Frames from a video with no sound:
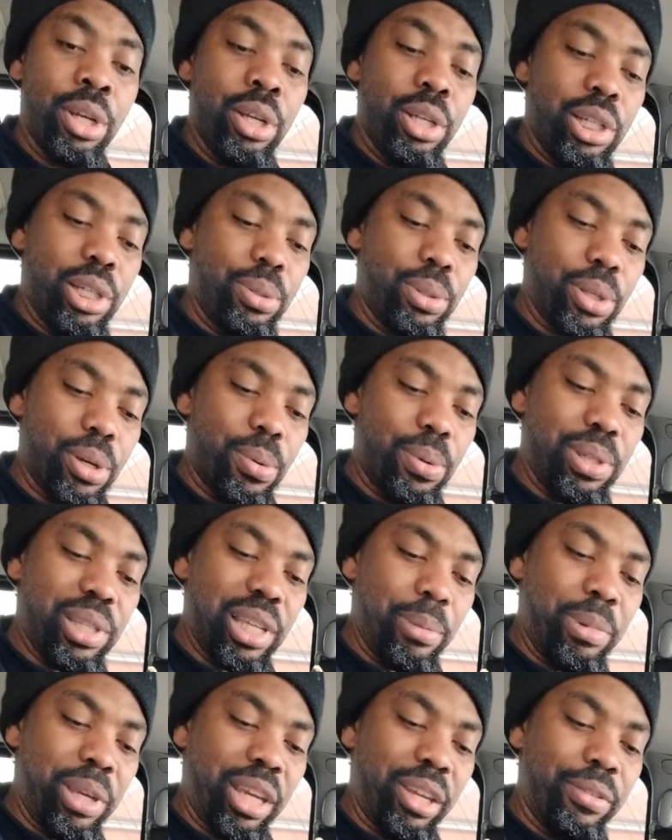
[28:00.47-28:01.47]
she was always
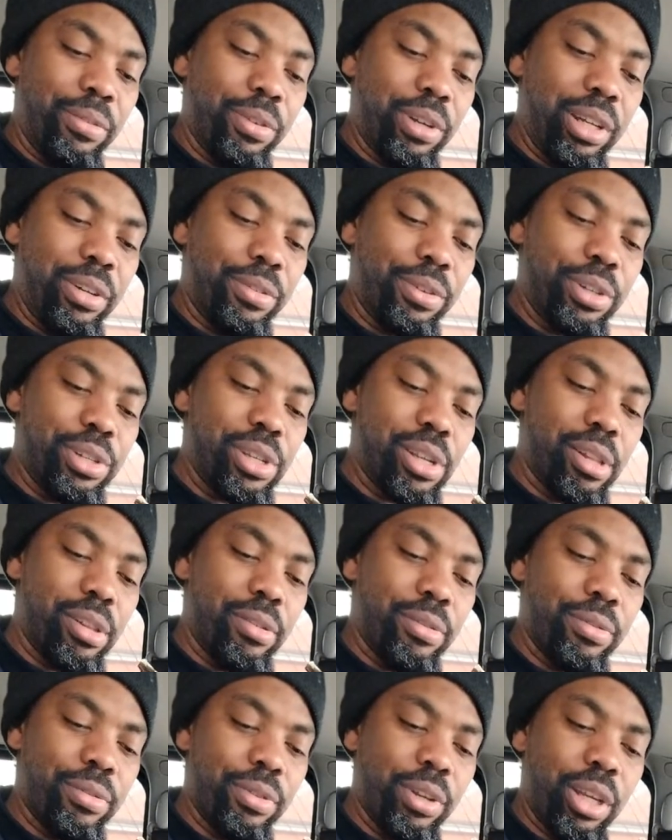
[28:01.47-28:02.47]
like making fun of
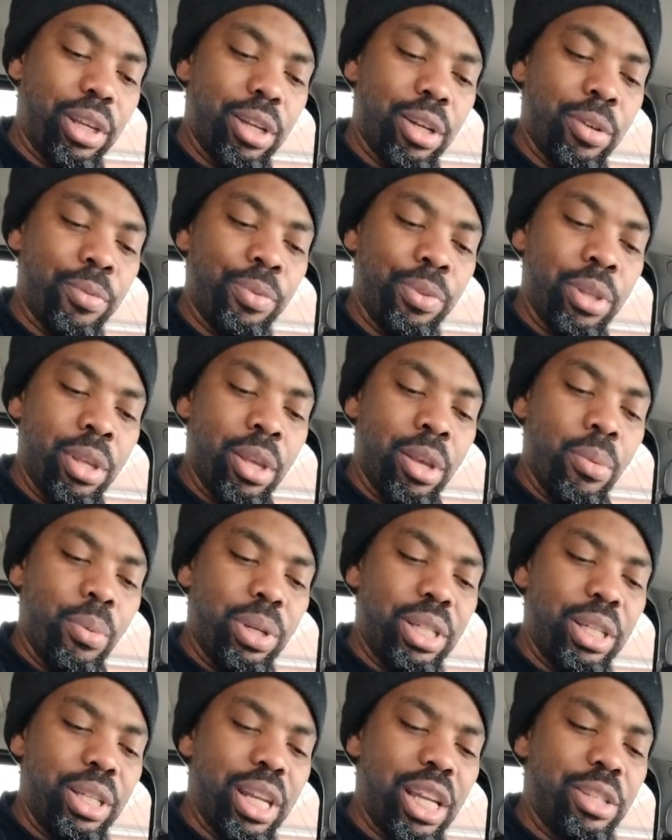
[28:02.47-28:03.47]
herself, you know,
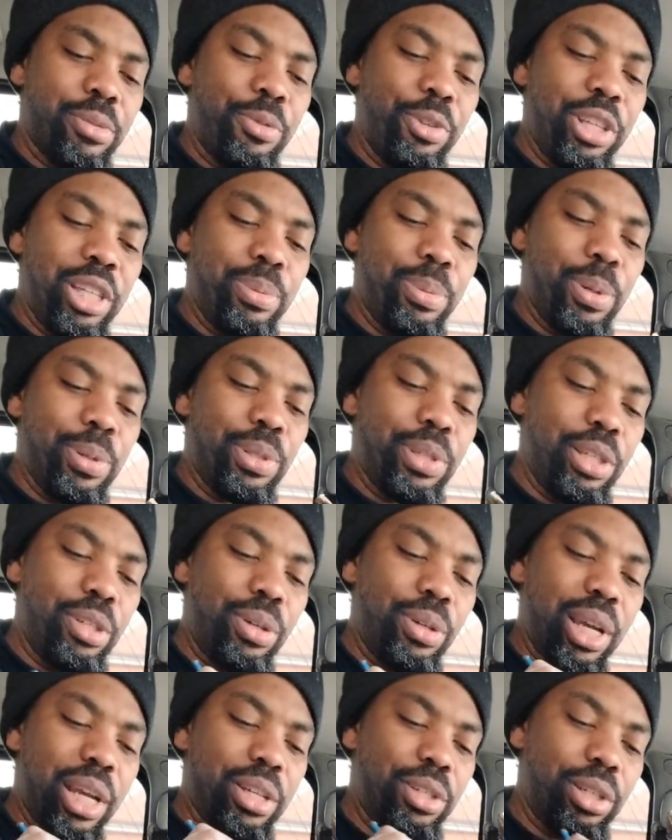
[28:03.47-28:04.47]
which you're not really supposed to
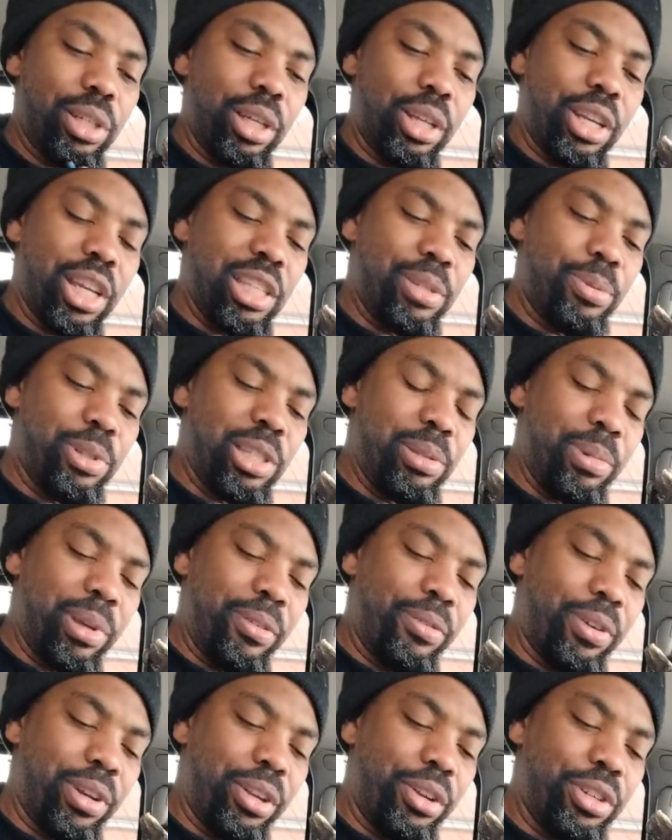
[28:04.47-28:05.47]
do. Actually, you're not supposed to
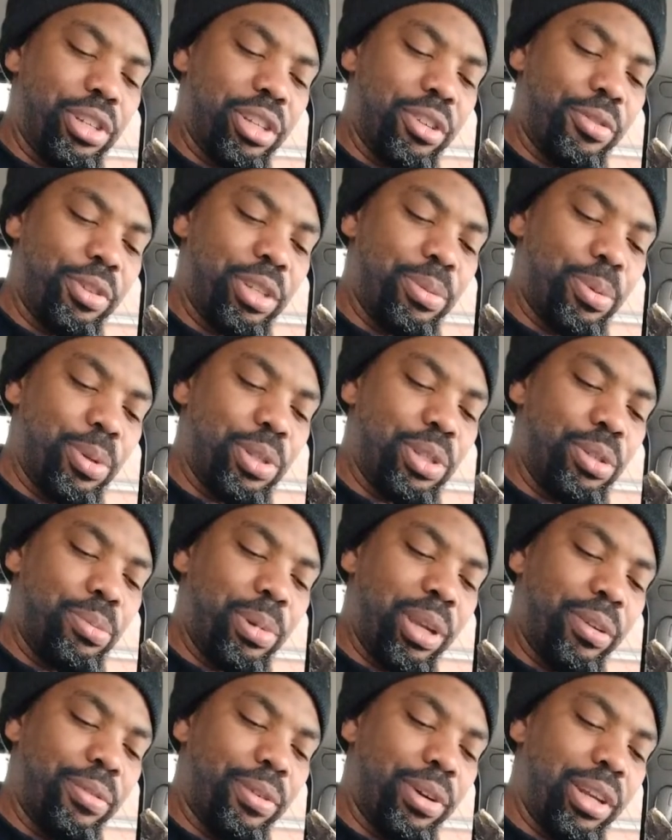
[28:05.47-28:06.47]
make fun of yourself. You're supposed to
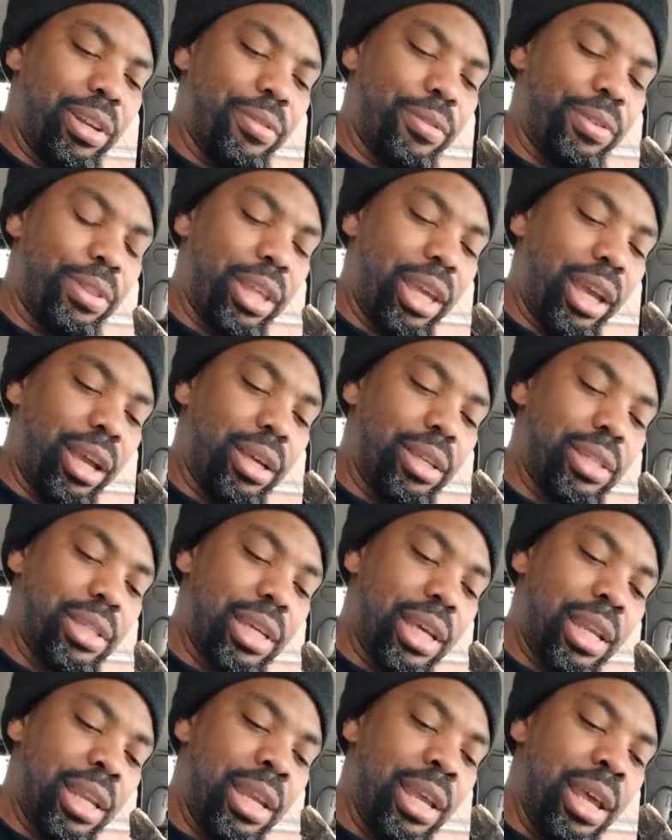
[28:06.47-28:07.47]
make fun of things
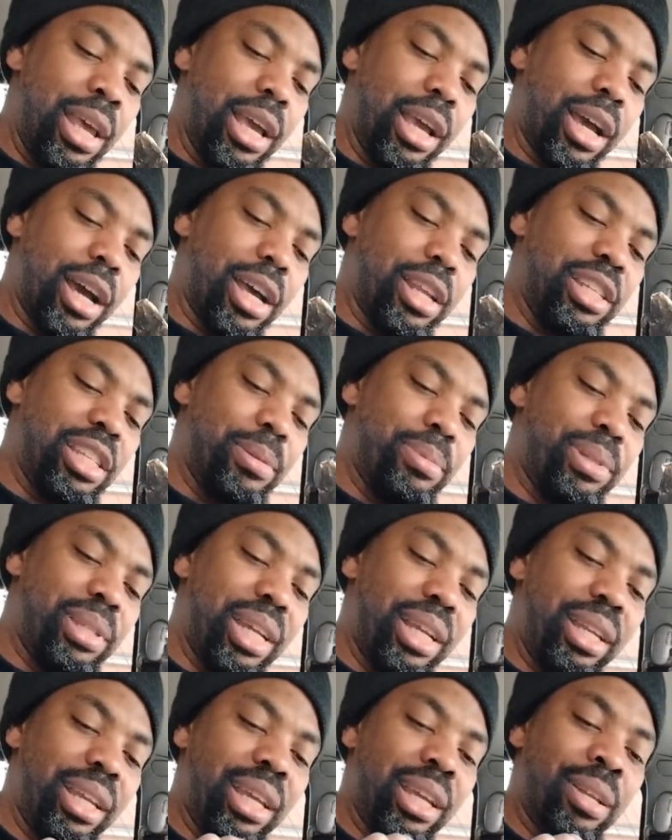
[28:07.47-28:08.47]
and concepts
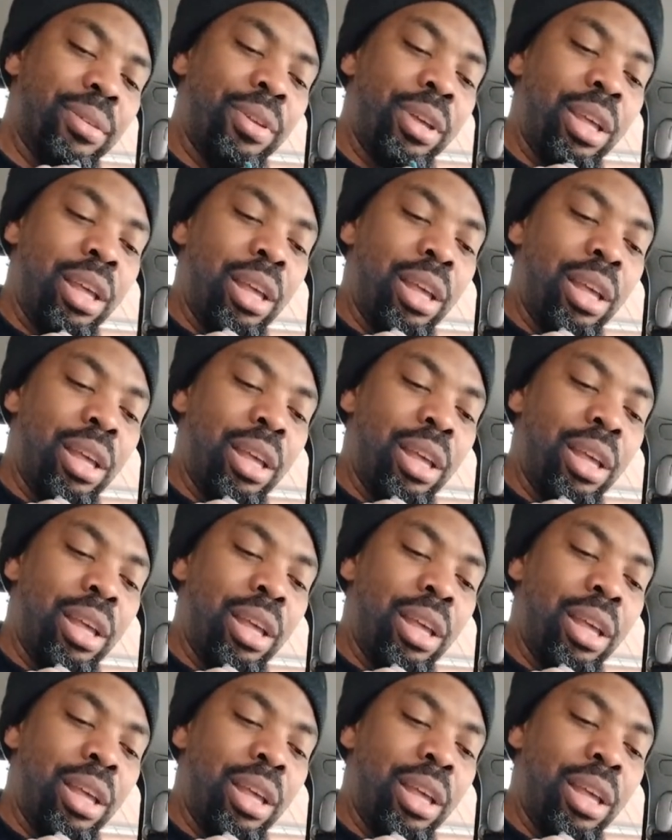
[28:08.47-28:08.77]
and idea.